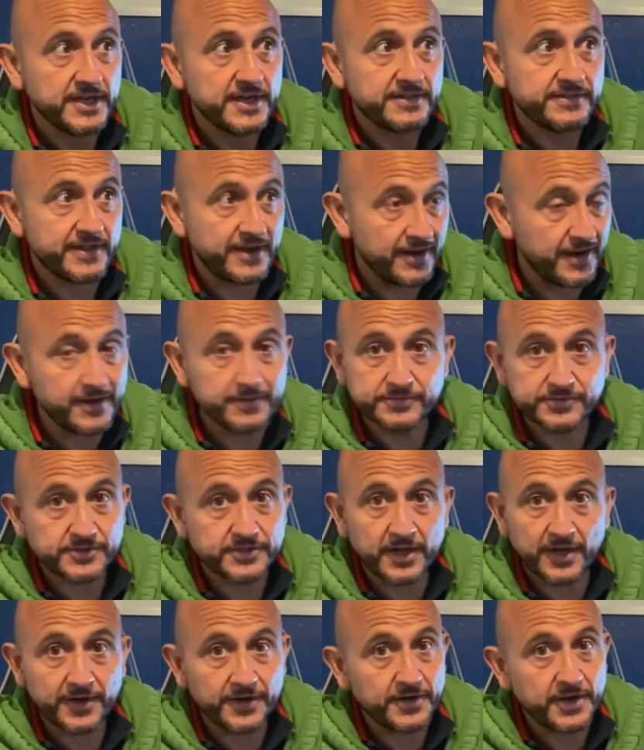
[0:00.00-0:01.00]
then I
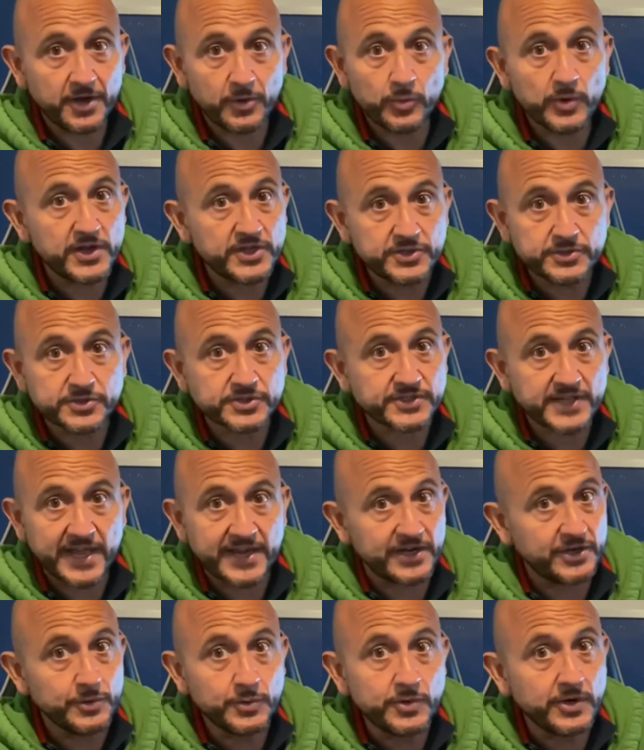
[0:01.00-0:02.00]
don't know where you stand
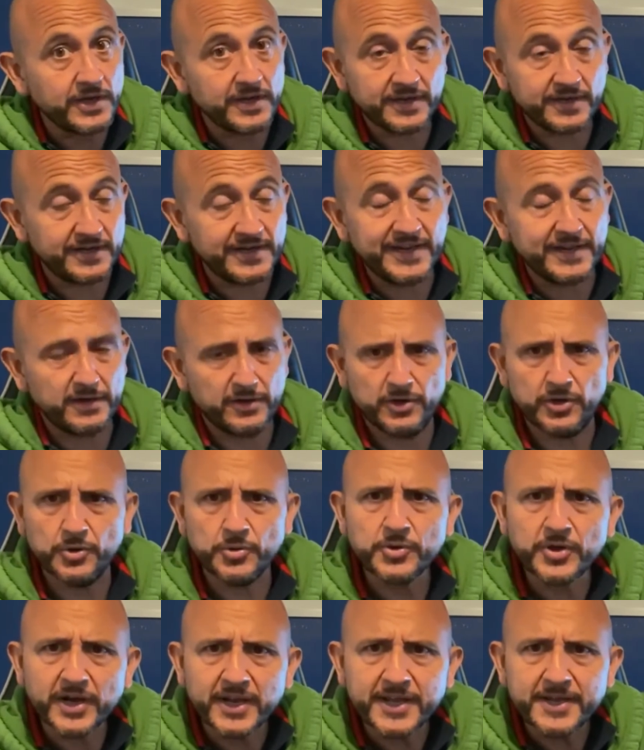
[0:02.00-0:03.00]

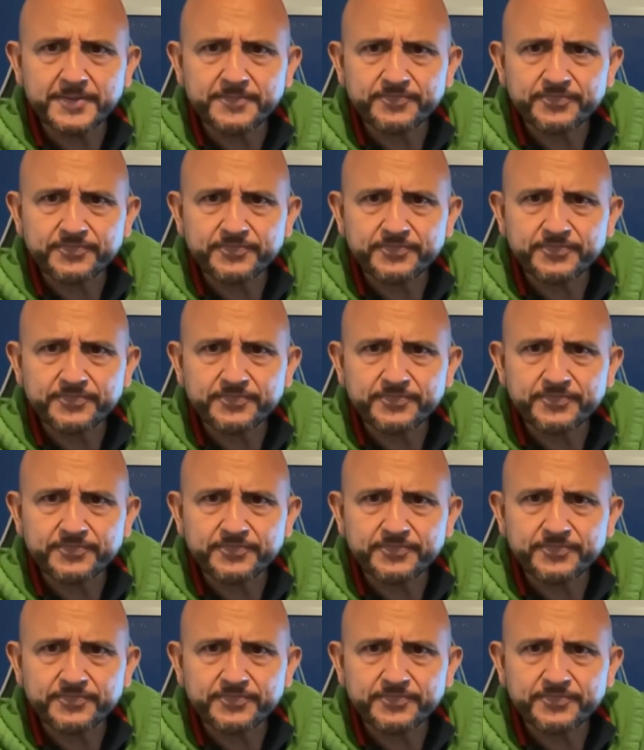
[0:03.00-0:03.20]
legally.